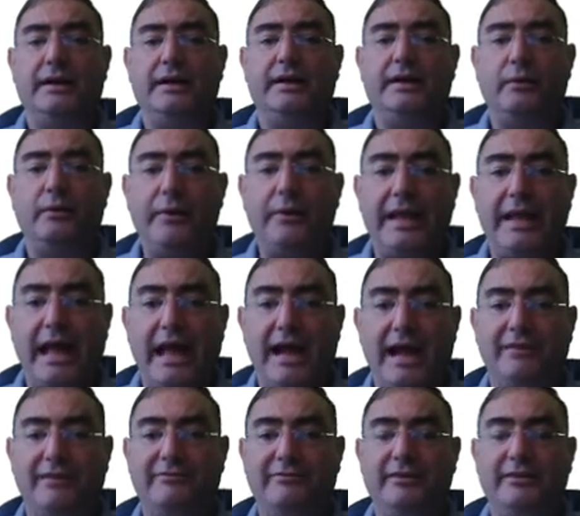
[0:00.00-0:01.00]
we
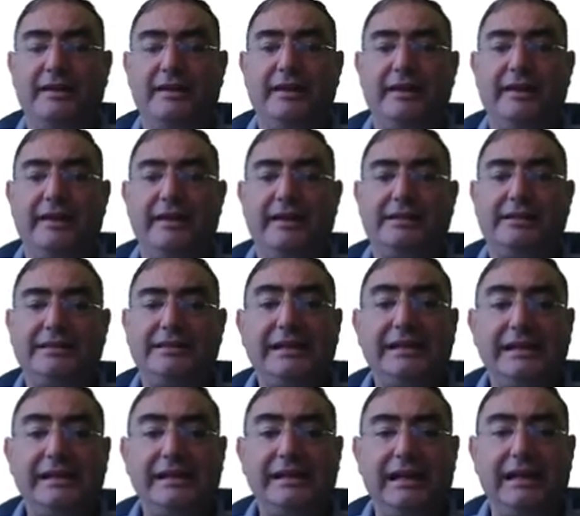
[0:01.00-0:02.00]
have in a
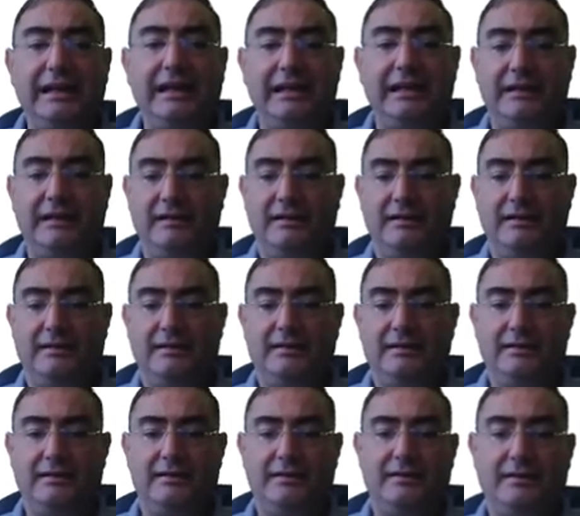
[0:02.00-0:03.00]
single
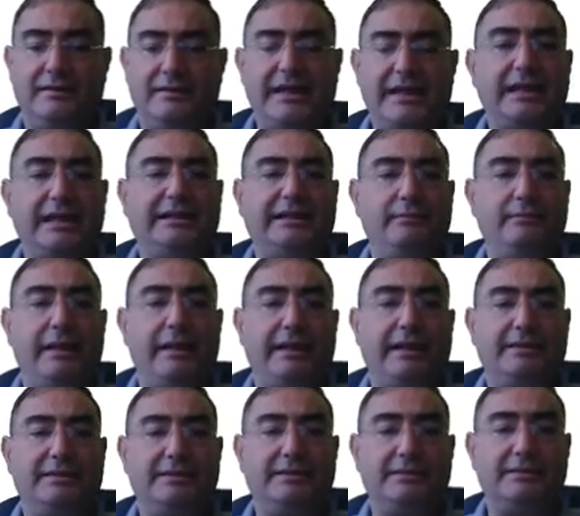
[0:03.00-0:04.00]

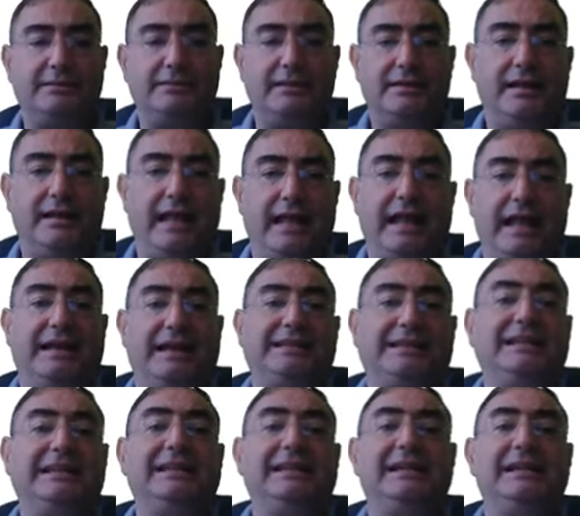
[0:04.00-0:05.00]
database and a
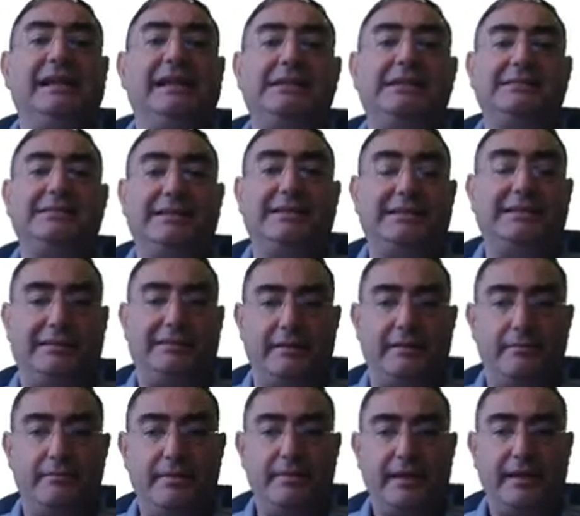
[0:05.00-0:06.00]
single
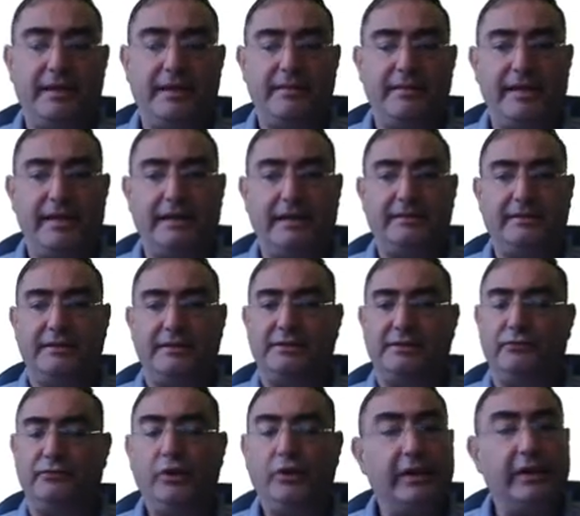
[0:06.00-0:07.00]
system that is
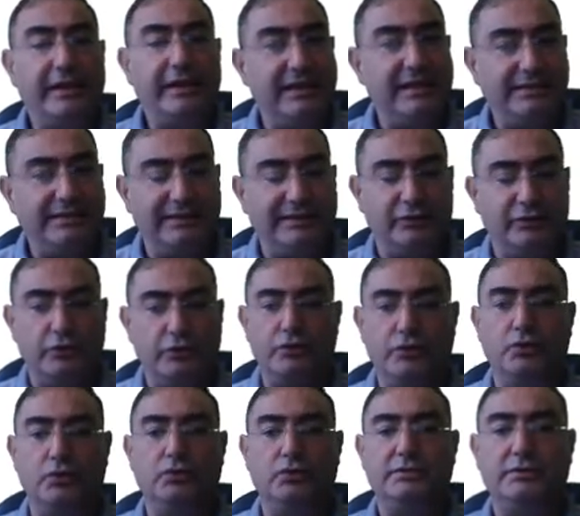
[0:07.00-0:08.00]
very easy to
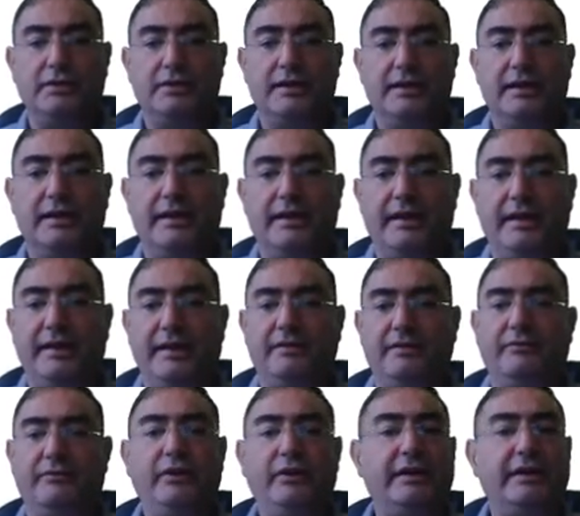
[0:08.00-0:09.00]
use
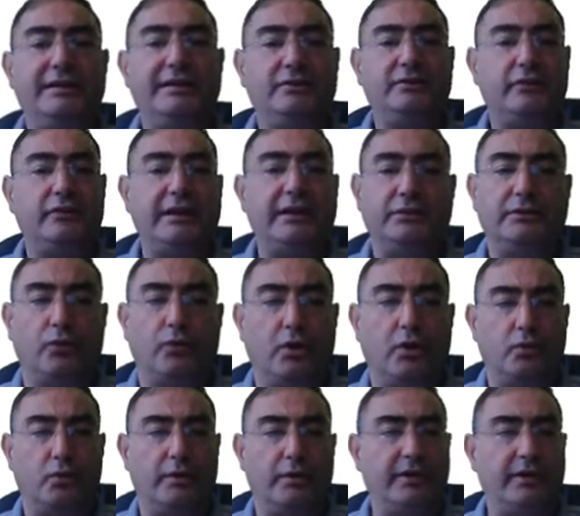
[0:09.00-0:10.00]
and very
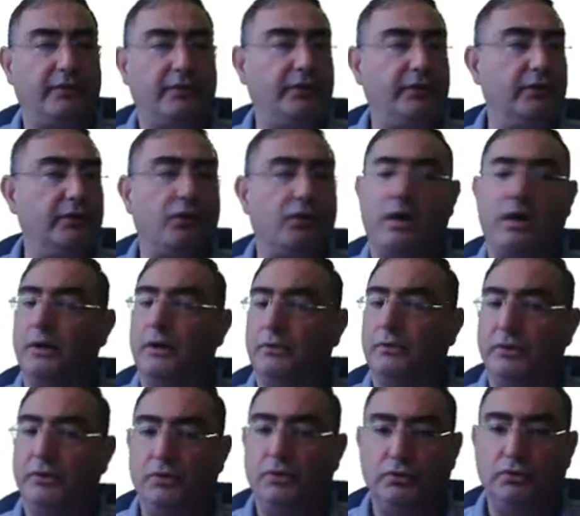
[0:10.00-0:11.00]
straightforward. If you know how to
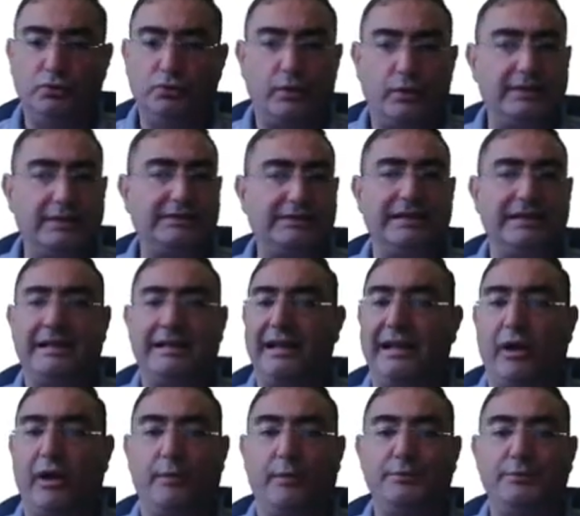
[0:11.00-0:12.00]
use one single
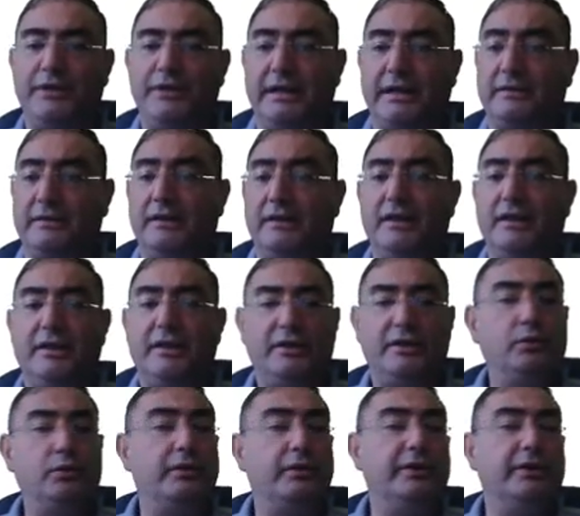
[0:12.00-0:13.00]
object,
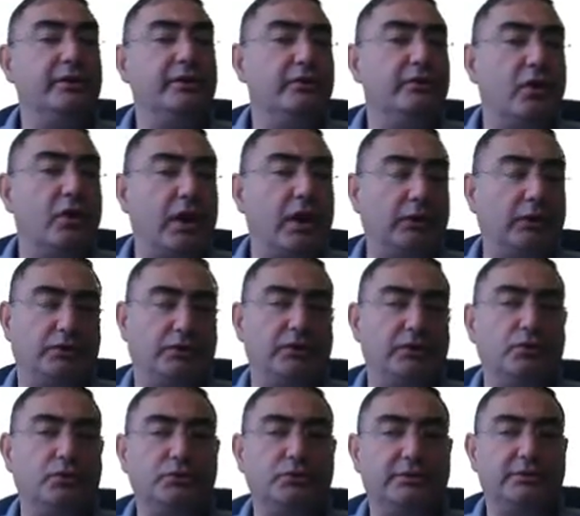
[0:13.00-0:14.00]
you know how to
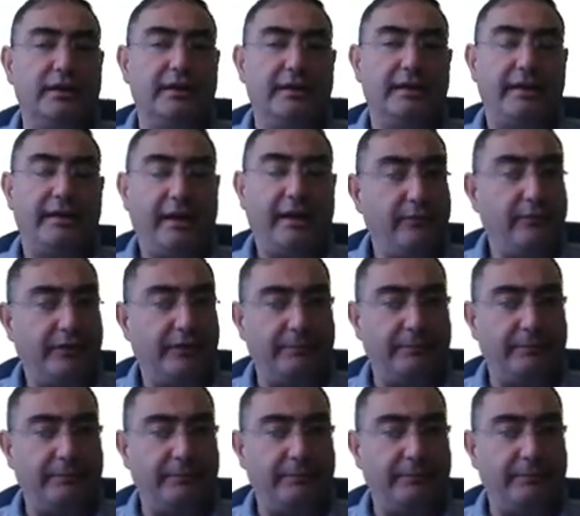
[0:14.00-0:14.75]
use every